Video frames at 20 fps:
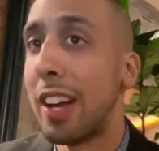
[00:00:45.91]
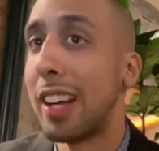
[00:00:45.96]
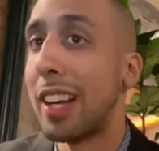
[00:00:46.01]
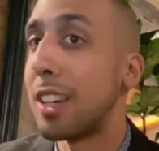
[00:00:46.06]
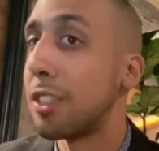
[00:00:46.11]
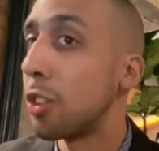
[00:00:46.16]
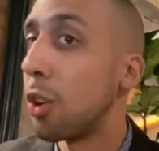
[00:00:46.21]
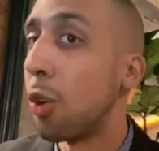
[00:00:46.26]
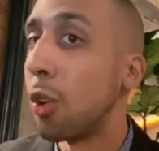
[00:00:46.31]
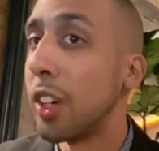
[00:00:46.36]

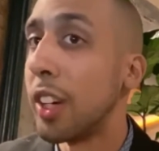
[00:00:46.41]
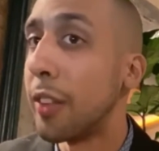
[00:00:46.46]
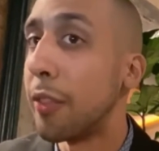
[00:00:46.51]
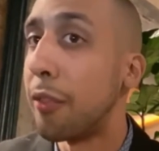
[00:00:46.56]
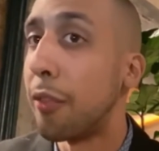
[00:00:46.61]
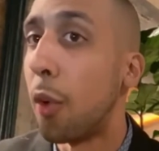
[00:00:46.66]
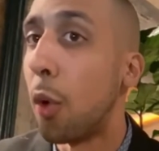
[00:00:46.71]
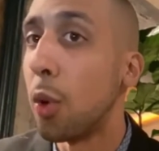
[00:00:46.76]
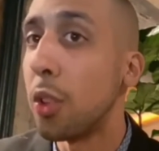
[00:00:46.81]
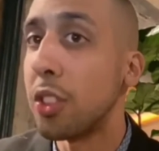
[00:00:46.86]
Only
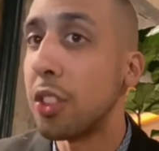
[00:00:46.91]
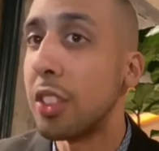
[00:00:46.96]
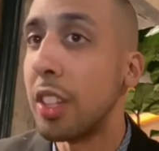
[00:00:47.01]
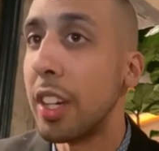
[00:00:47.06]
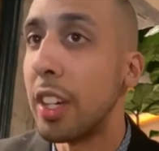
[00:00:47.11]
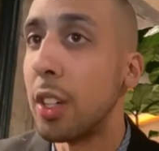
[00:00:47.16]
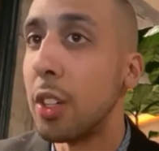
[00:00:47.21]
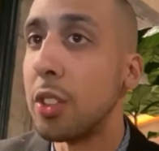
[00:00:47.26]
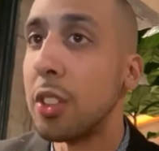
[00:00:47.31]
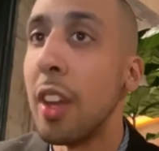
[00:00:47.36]
four
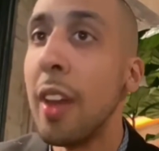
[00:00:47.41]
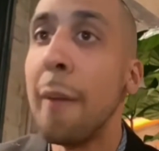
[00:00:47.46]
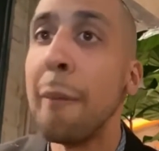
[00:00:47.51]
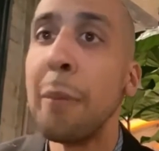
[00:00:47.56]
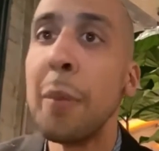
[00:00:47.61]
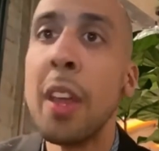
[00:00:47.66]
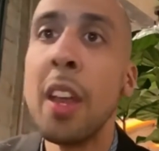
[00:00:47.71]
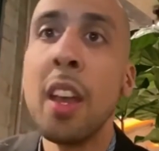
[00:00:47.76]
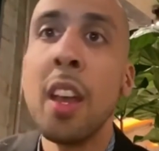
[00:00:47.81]
sales.